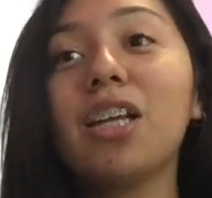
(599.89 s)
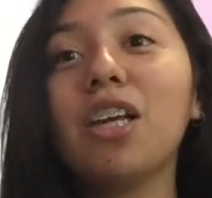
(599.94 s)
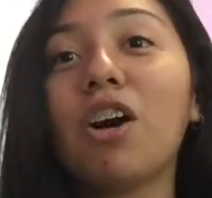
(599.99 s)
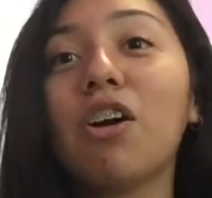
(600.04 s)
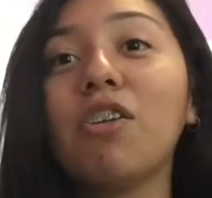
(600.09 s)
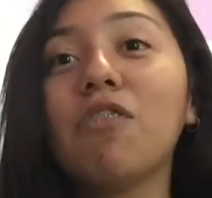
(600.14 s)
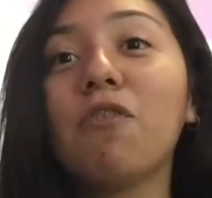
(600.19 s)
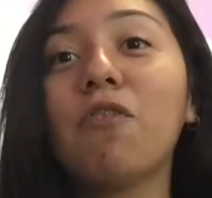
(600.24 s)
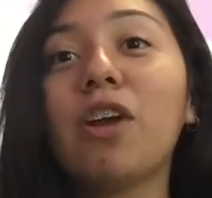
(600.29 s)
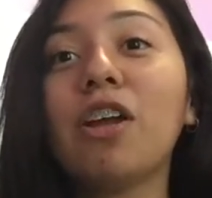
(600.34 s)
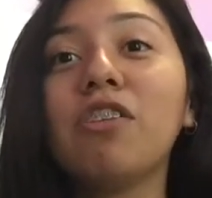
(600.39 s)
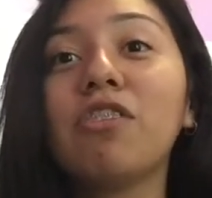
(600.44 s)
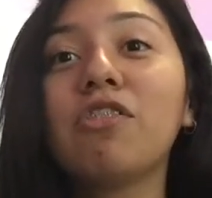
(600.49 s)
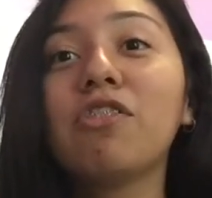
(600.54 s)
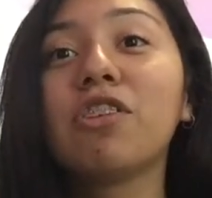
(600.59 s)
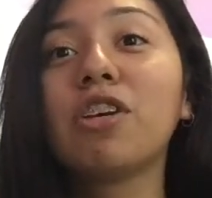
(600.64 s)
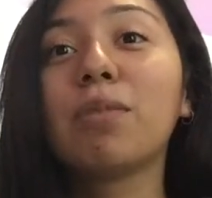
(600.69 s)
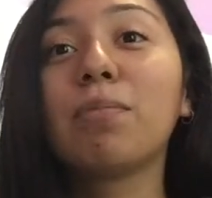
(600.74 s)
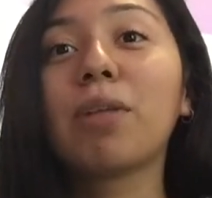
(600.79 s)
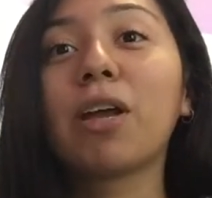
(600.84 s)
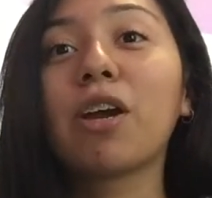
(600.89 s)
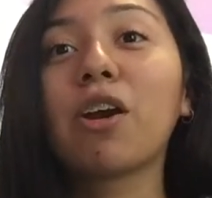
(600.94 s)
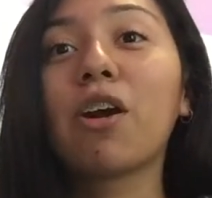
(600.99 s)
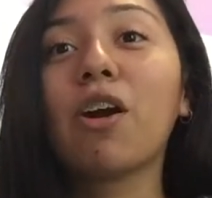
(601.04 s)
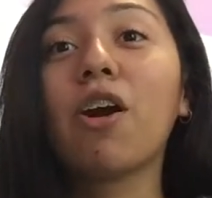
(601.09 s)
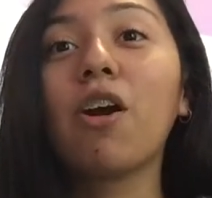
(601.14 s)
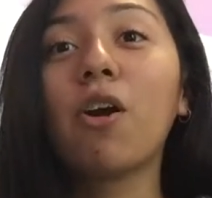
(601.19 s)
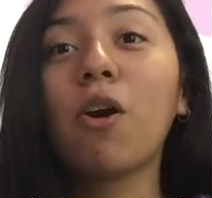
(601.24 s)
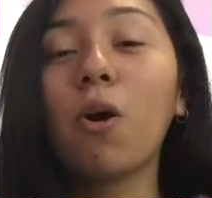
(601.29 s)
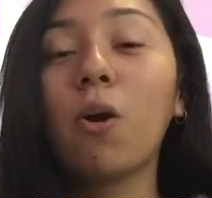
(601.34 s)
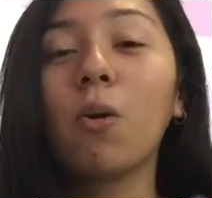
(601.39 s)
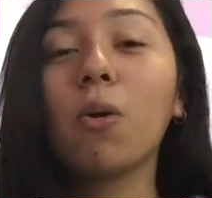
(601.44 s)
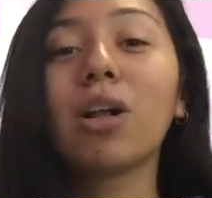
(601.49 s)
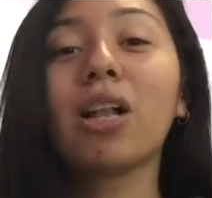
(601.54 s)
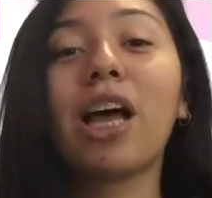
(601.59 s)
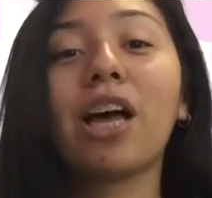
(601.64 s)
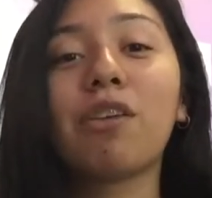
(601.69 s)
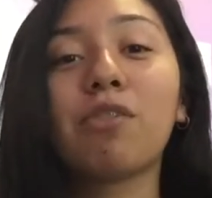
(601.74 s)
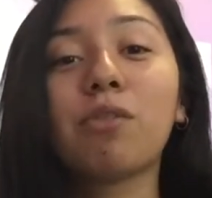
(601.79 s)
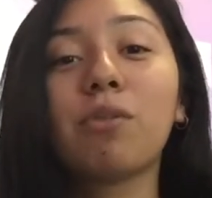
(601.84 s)
our friendship like our whole
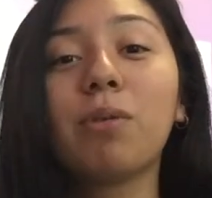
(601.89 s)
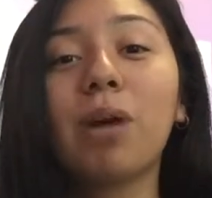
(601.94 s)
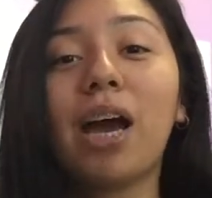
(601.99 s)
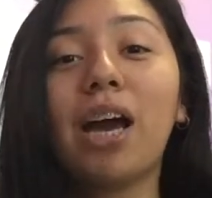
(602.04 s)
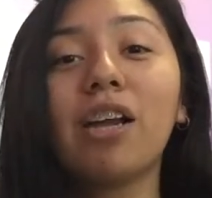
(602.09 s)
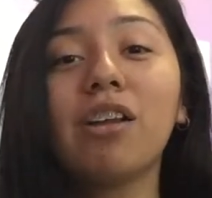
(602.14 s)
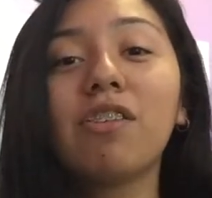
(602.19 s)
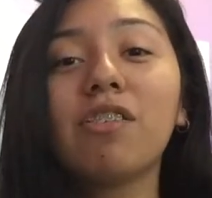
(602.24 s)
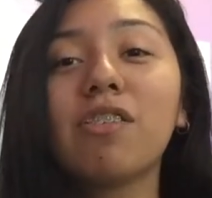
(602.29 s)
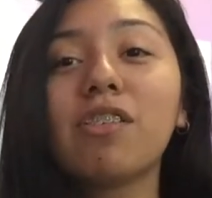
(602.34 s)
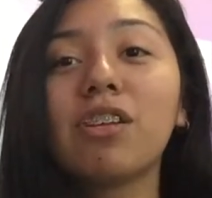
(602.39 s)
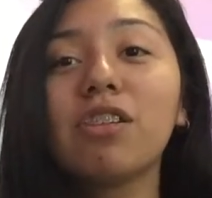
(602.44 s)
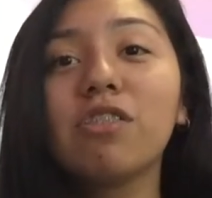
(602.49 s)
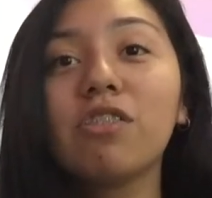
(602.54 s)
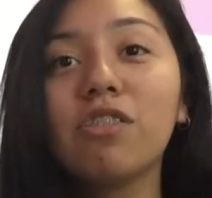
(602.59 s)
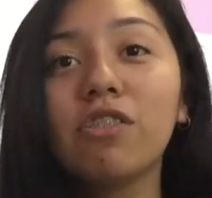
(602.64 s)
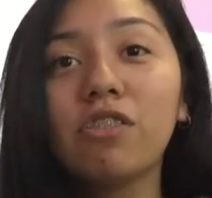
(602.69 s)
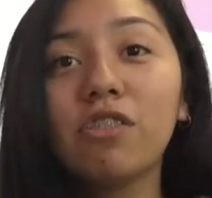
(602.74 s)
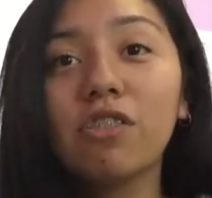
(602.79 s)
classroom had such a